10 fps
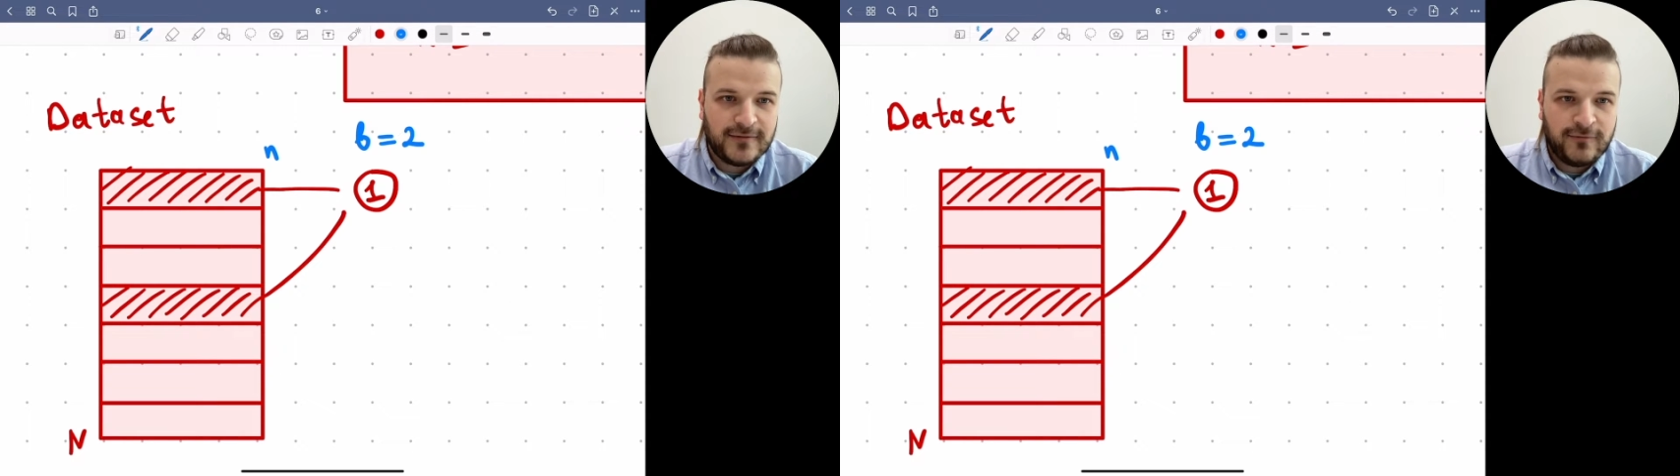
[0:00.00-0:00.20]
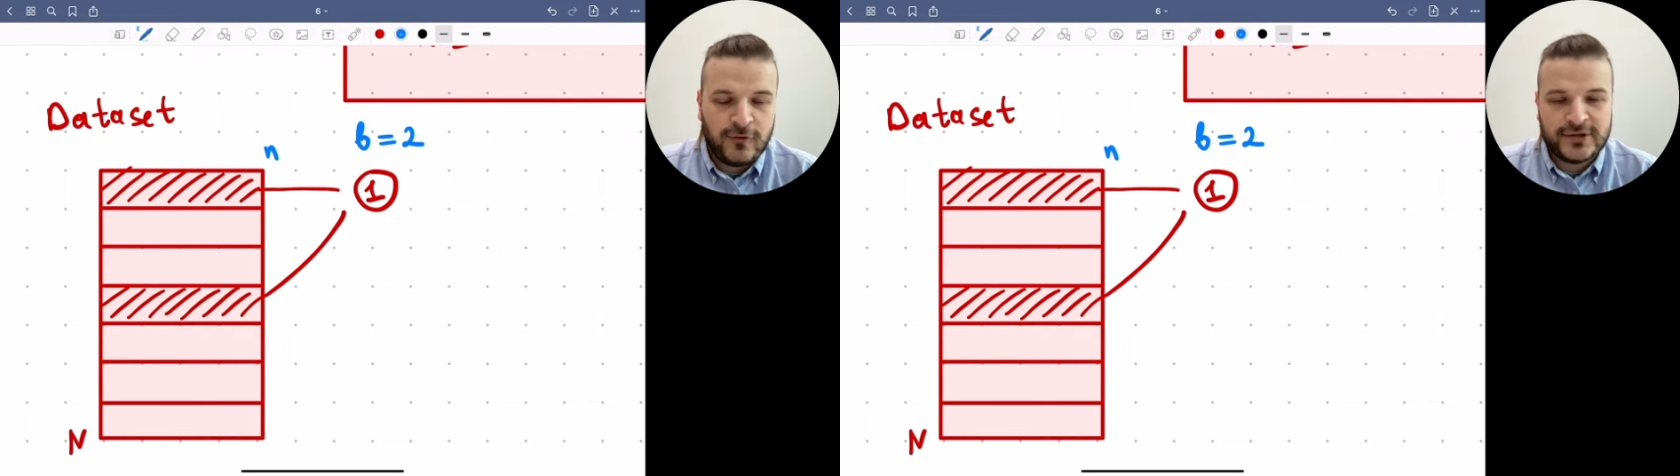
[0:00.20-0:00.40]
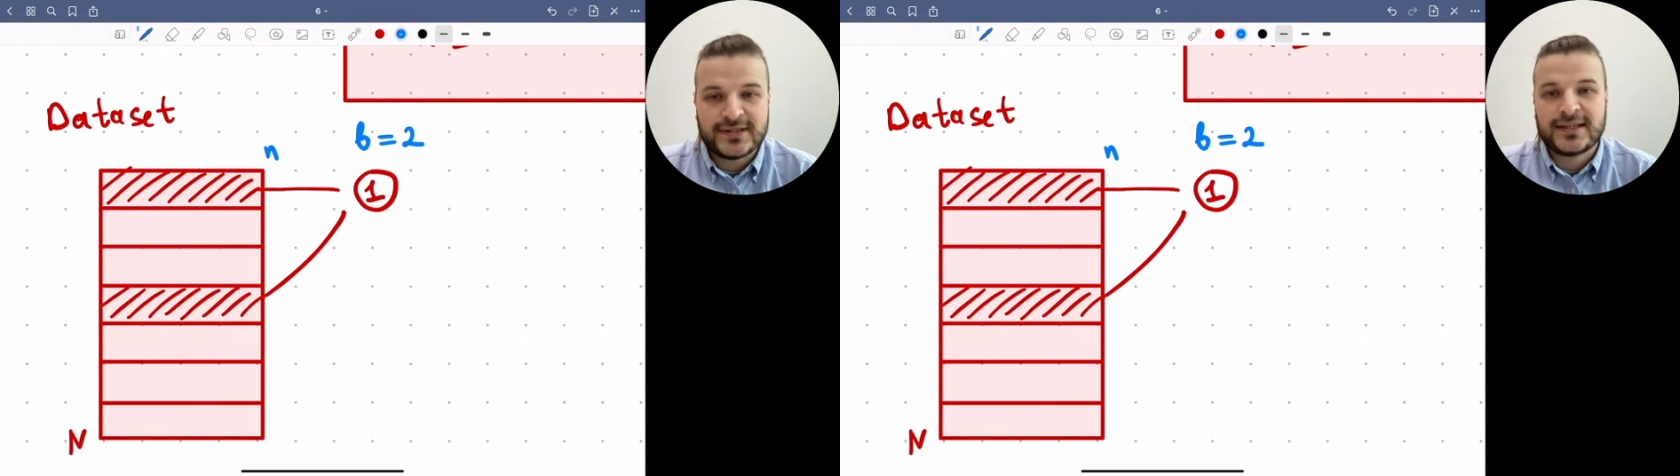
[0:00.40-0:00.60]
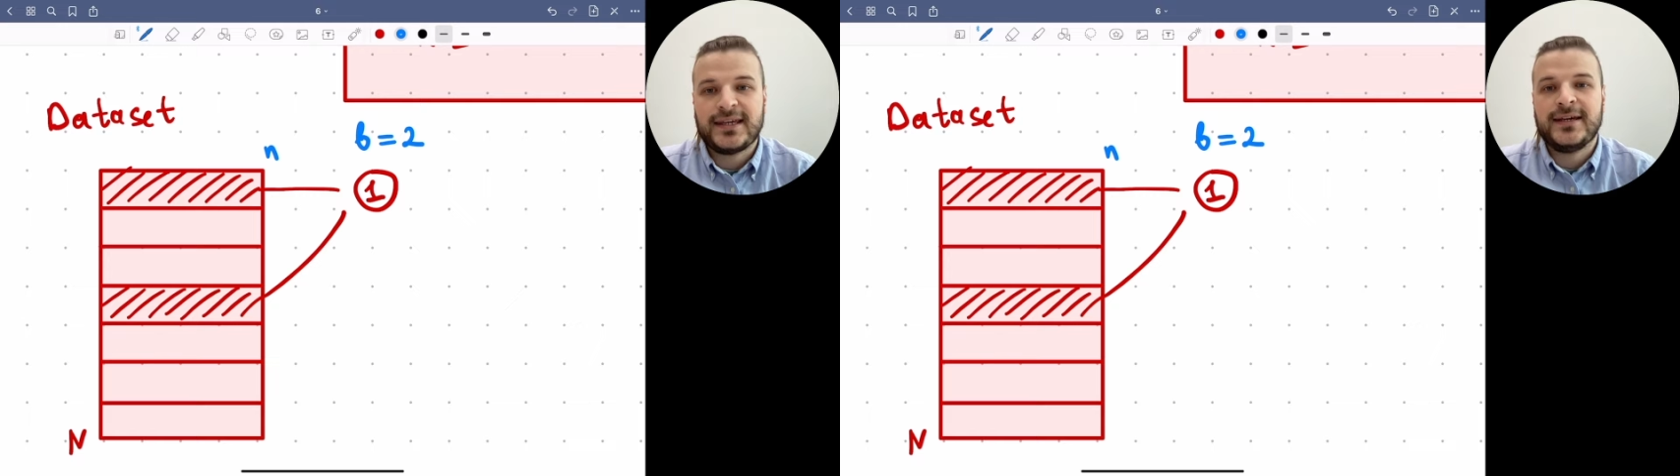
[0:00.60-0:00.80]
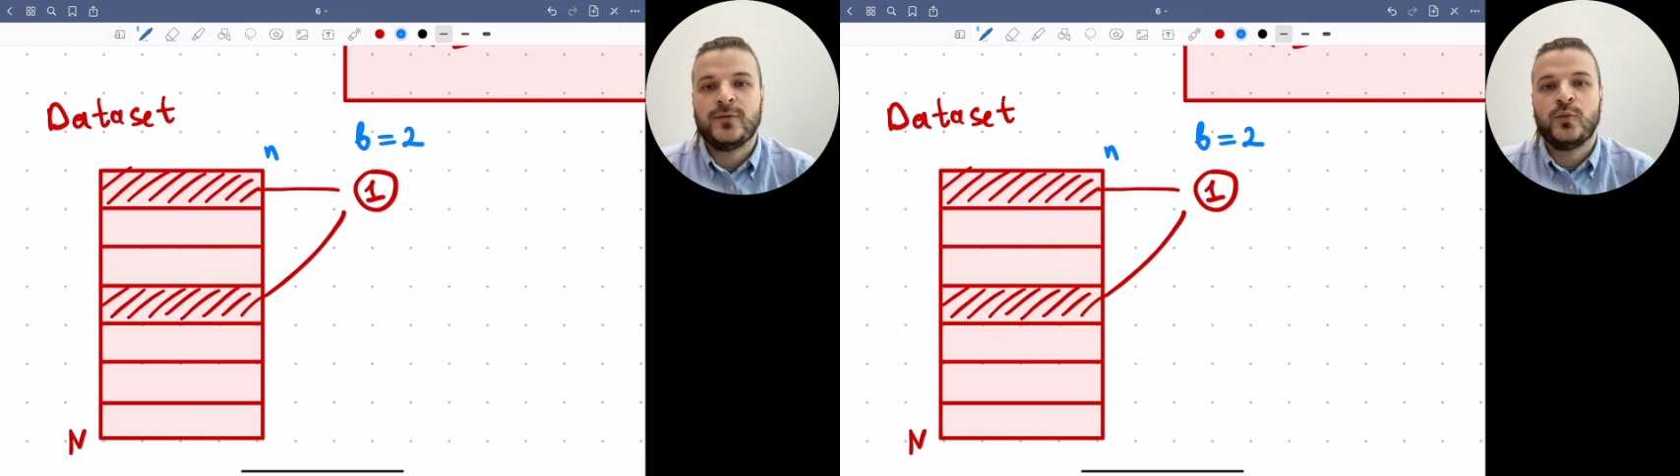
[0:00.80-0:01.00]
for the
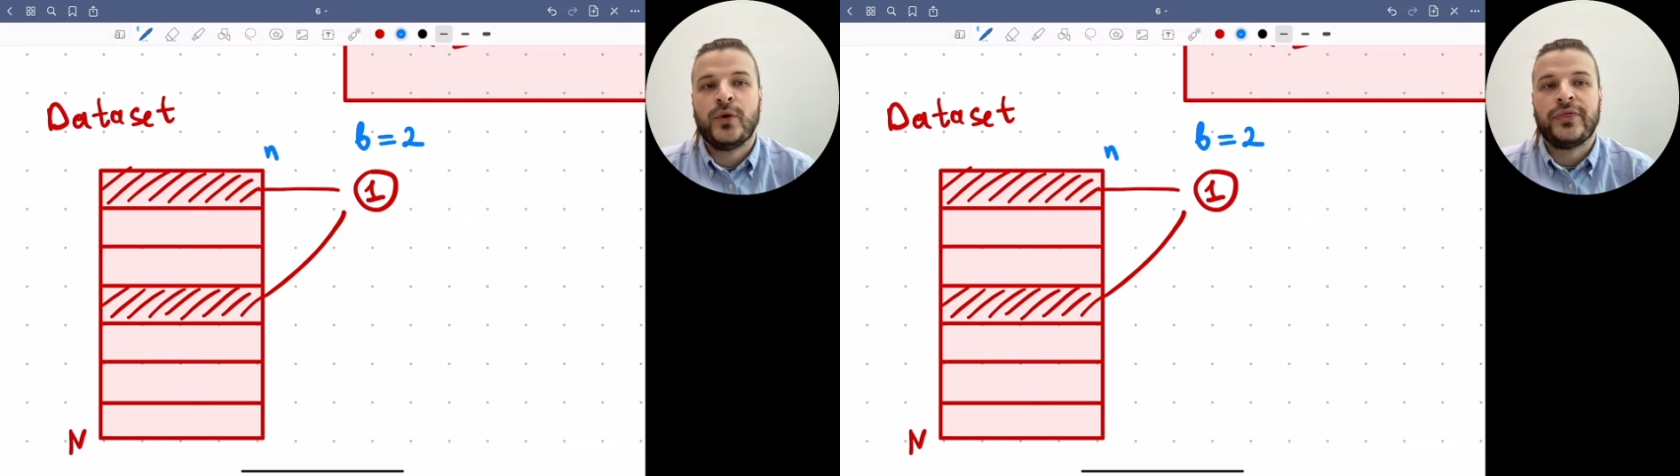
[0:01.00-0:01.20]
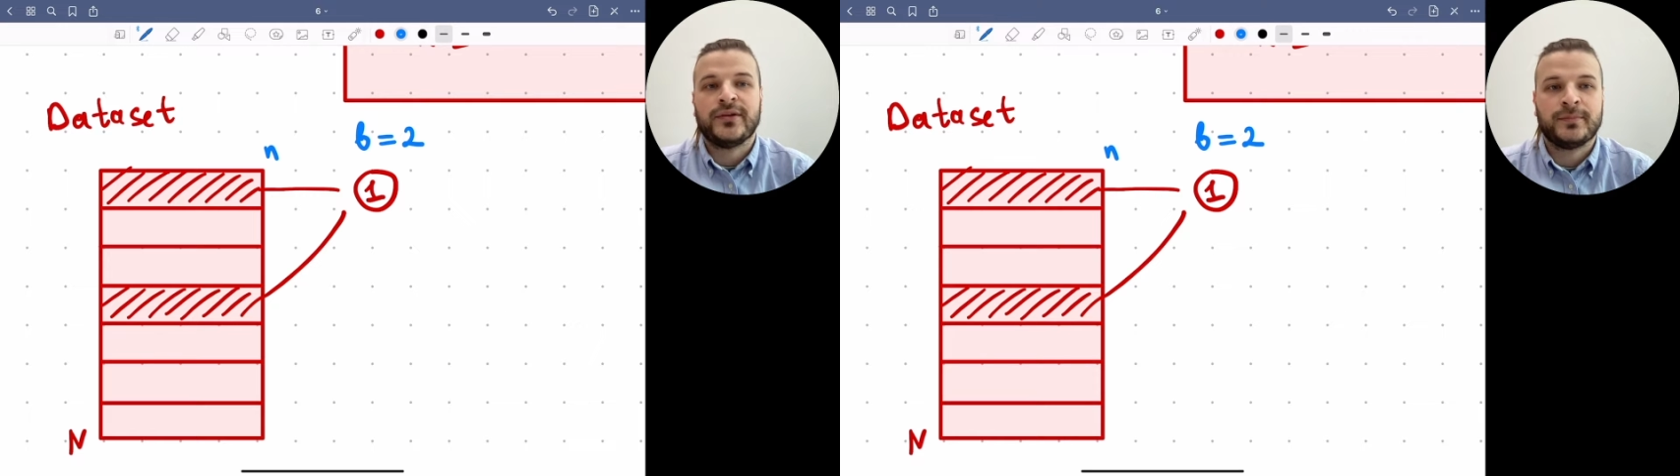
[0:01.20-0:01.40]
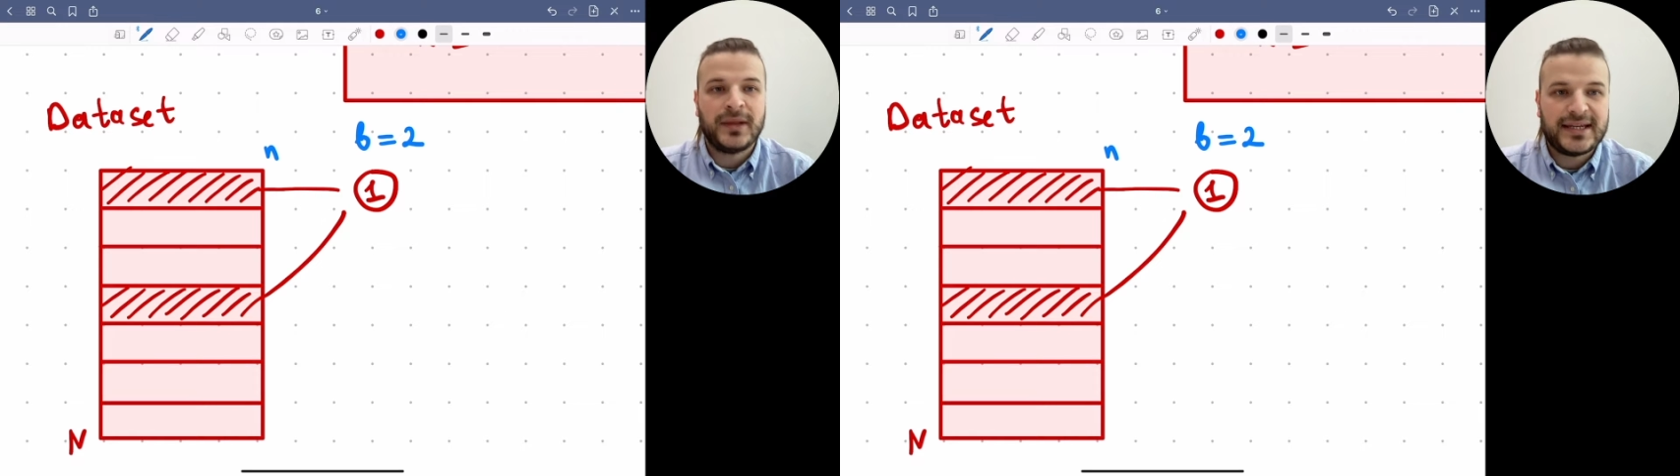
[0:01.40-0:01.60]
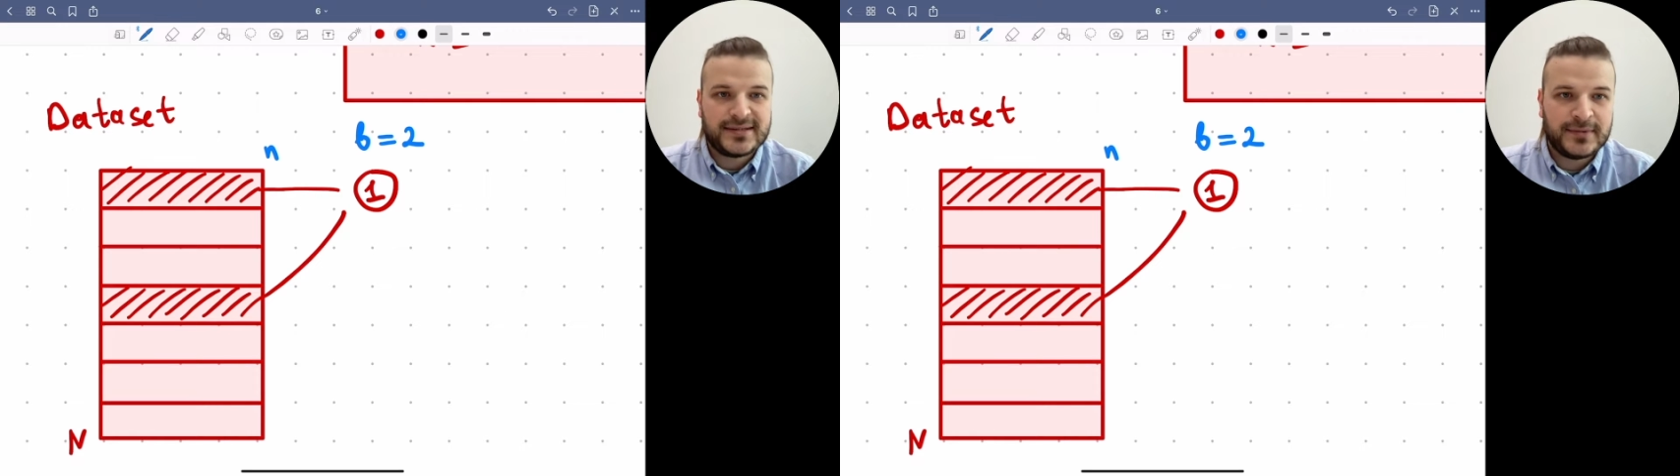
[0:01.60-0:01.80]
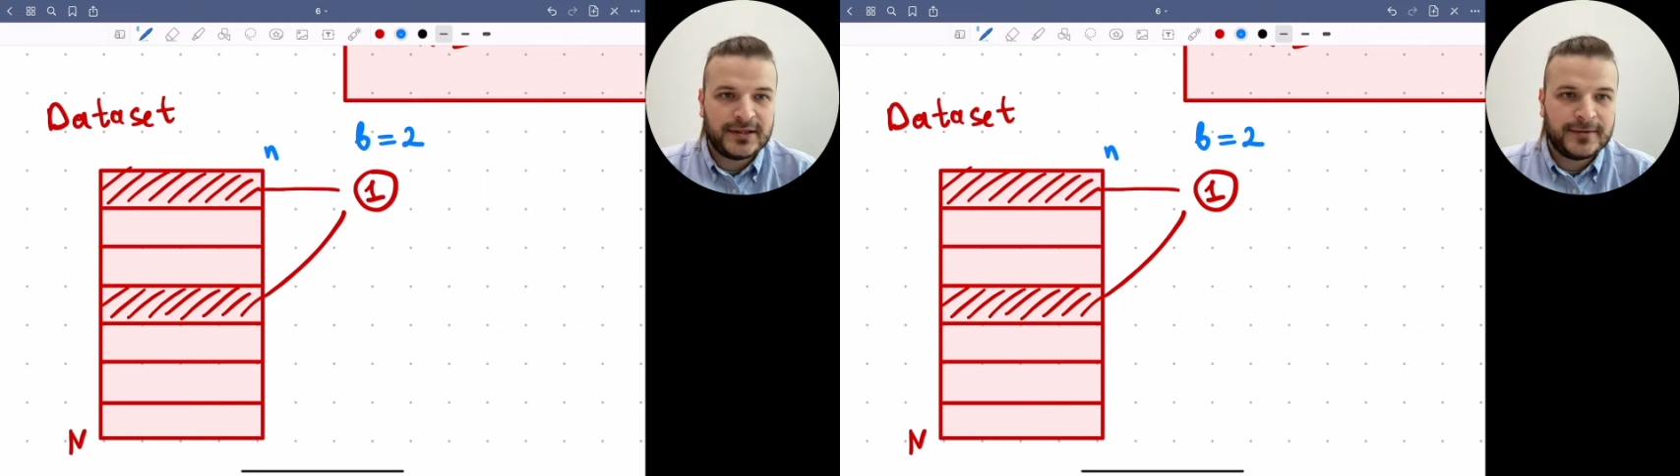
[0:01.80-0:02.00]
scheme with
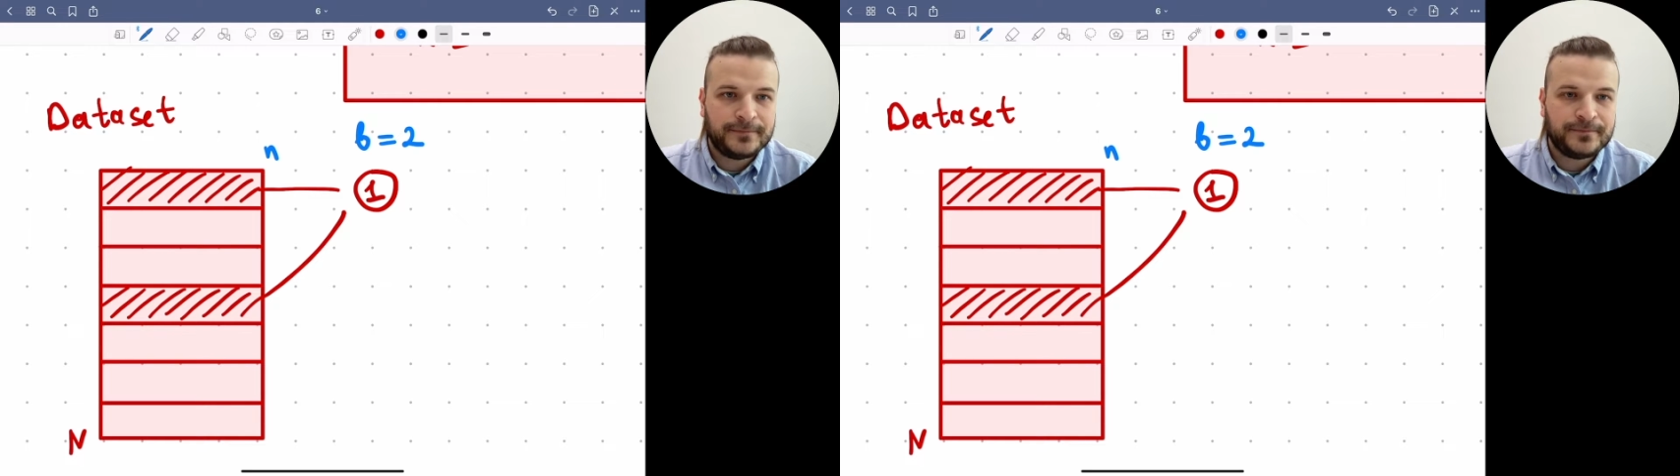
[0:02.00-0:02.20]
replacement